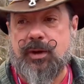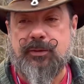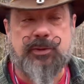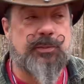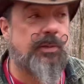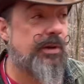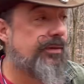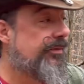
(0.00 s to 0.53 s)
It was
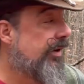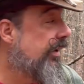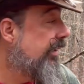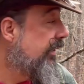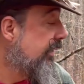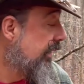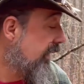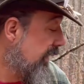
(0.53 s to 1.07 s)
pretty funny.
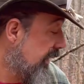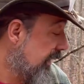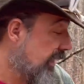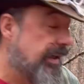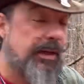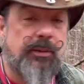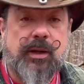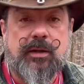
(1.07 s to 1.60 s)

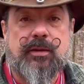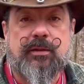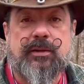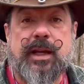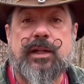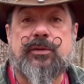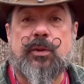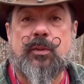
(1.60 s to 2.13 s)
Anyway,
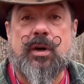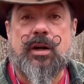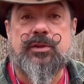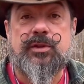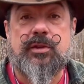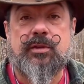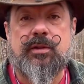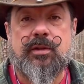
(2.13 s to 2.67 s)
thanks for
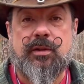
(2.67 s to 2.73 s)
watching.